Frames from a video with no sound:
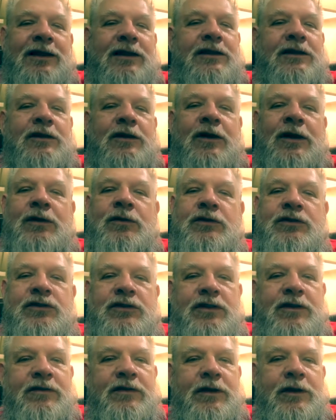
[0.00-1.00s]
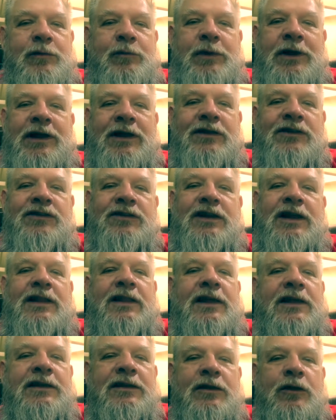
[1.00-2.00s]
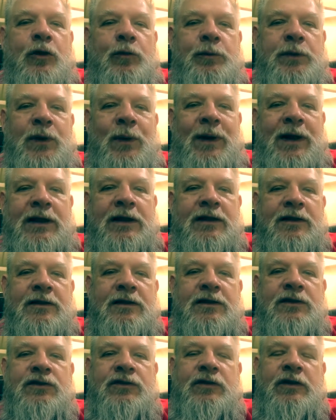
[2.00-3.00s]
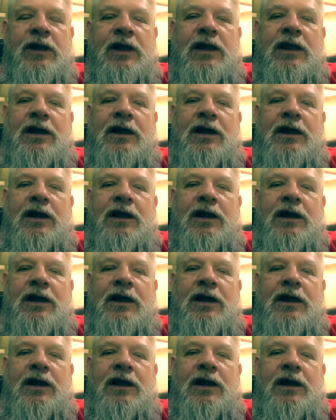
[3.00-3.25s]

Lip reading: I wish you the very best. I'd like to help you out on this.